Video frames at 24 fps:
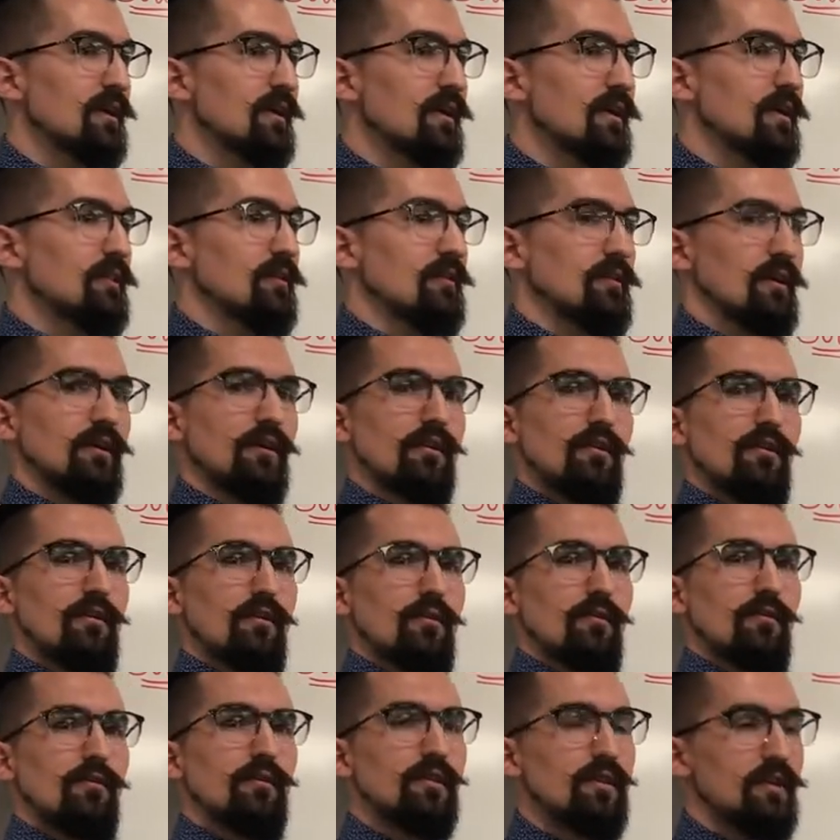And they're like,
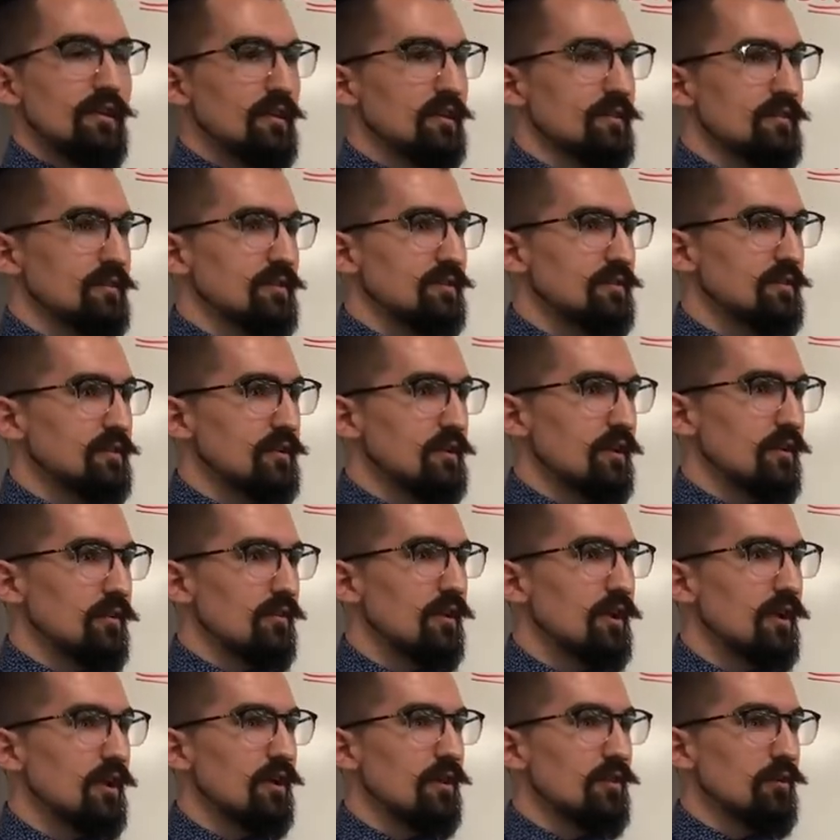oh, and they get this, you know,
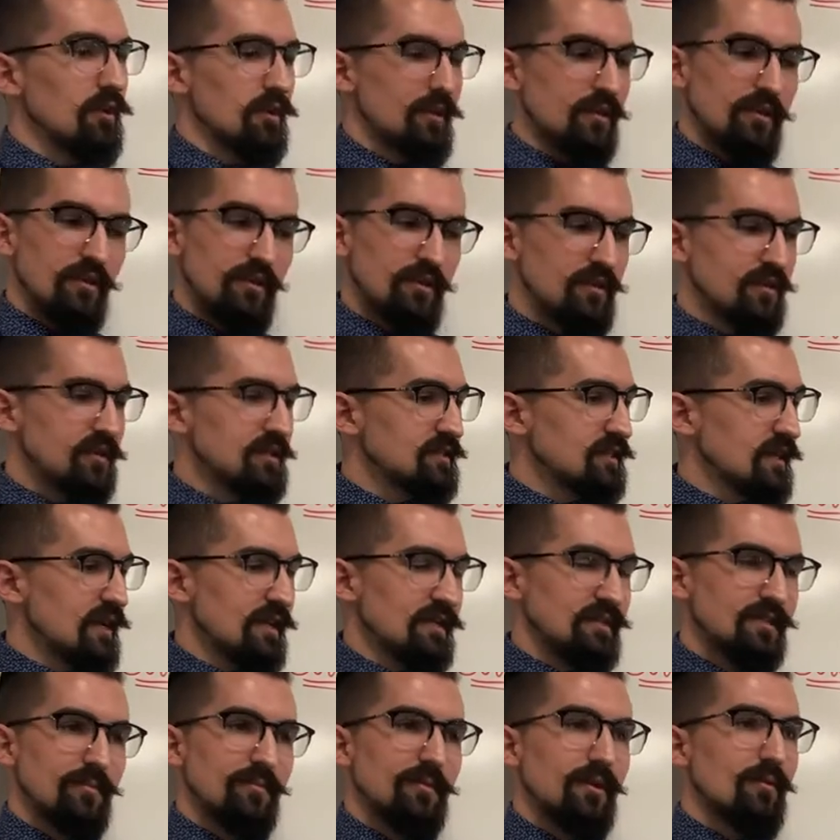look. And they do the
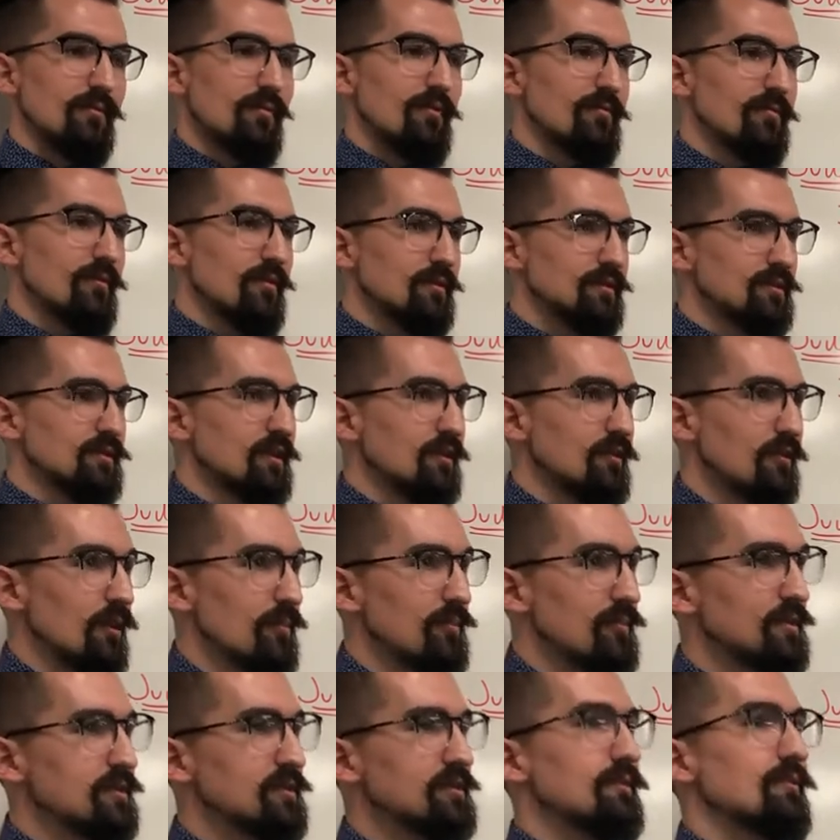exact same thing in reverse. They go up
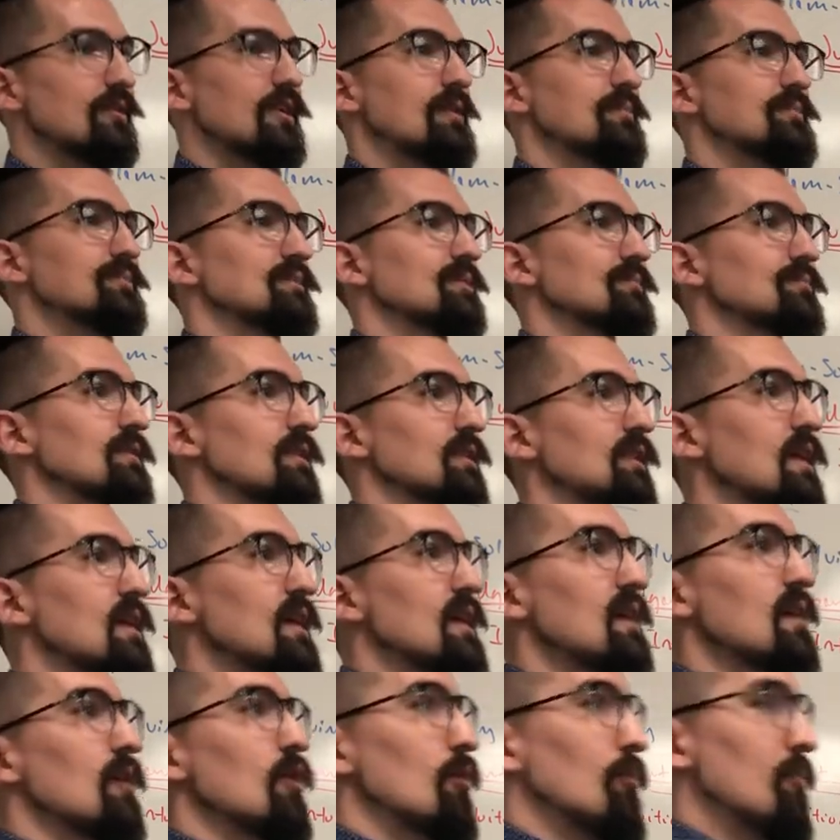and describe something
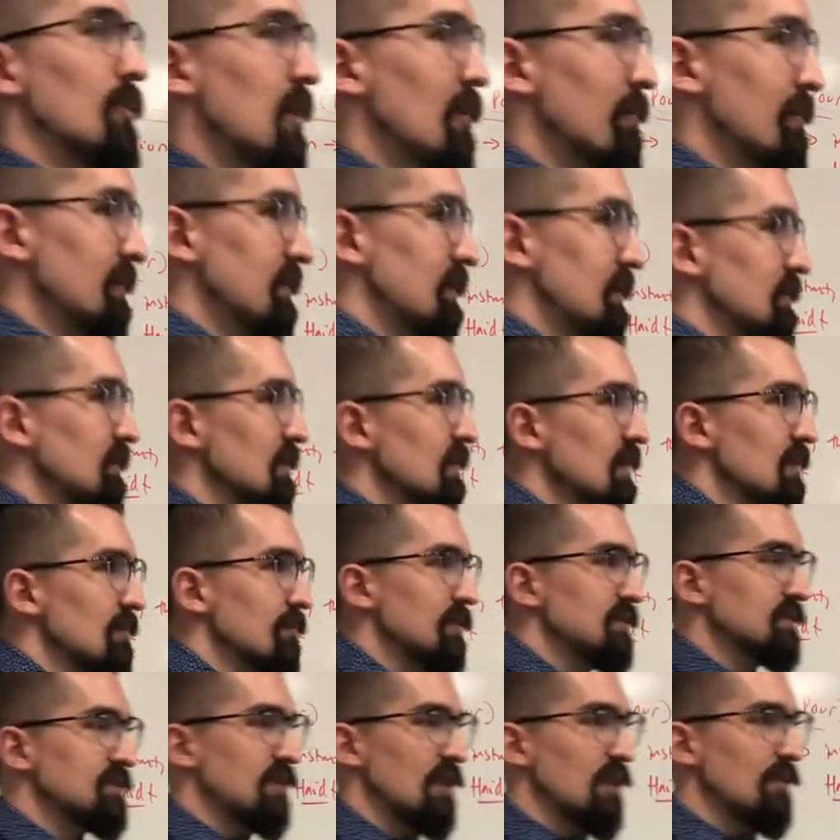Obama did,
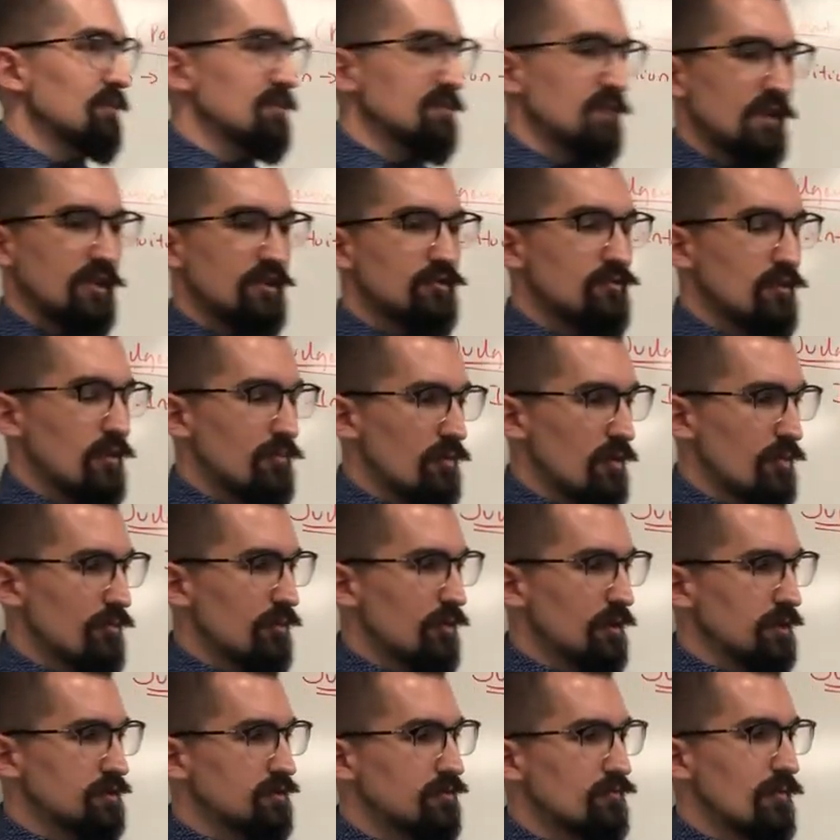but say it was like Trump or
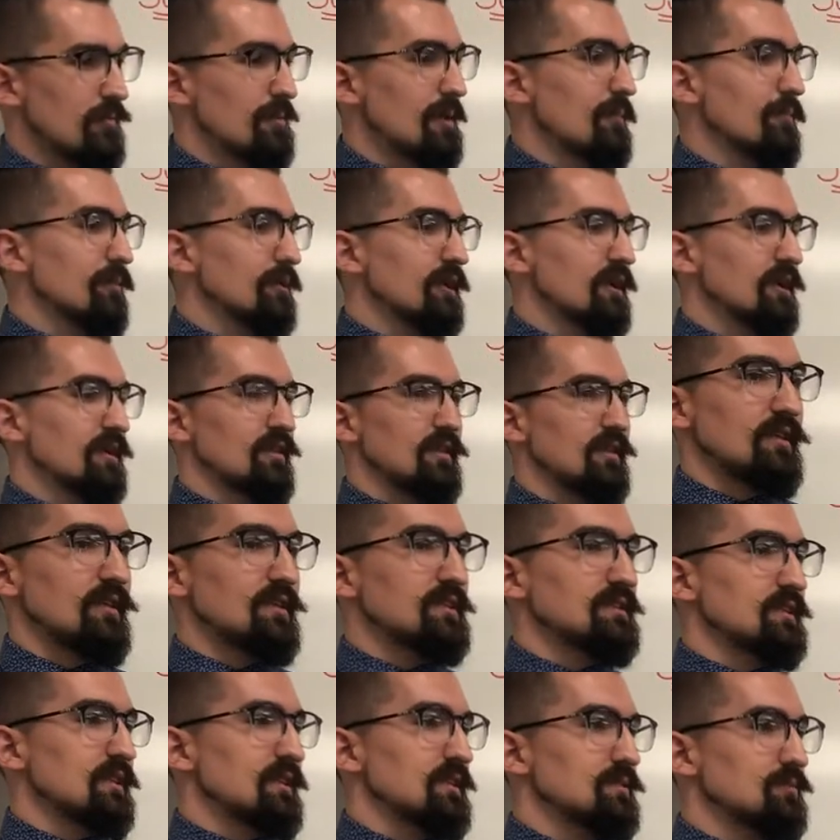Bush or Republican,
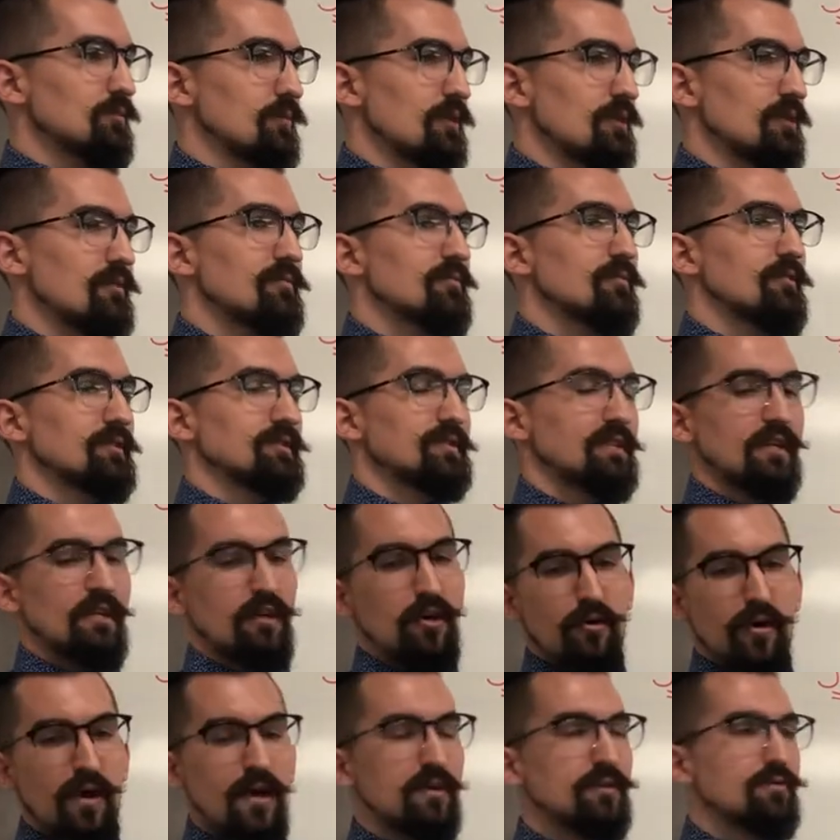say it's wonderful. It's like,
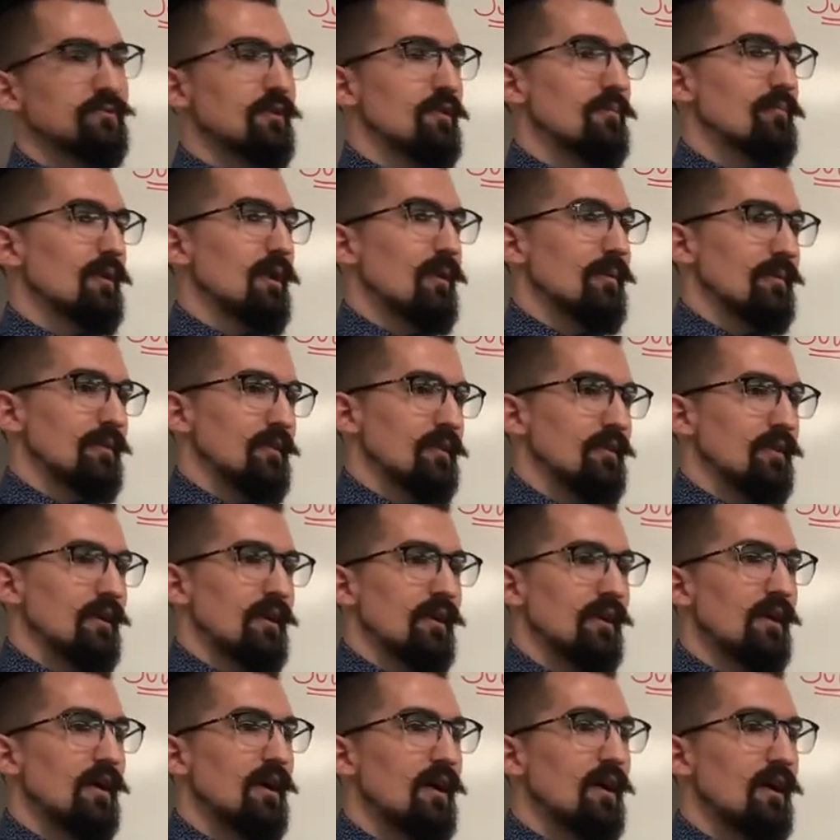oh, actually Obama did that.